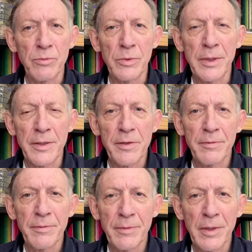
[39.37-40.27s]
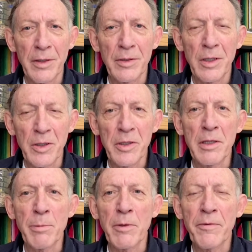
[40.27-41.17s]
it's a good
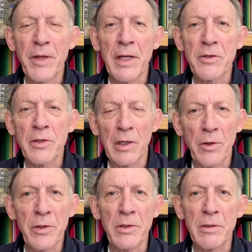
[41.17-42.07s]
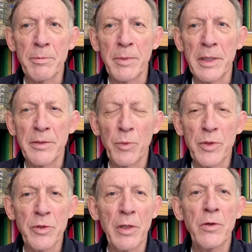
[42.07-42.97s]
number of things to learn, but
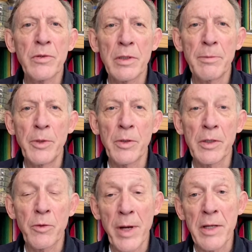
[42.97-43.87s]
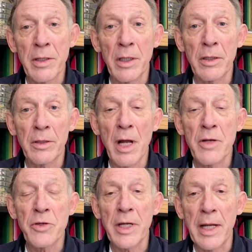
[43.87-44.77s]
once you learn them, you can
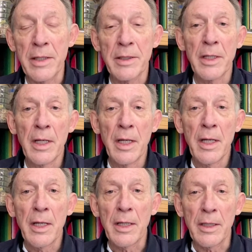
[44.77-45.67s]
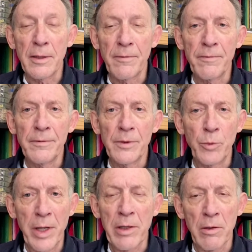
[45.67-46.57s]
conjugate
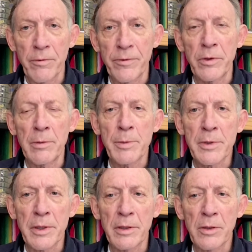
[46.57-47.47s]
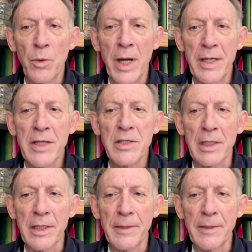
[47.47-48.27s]
regular verbs quite easily.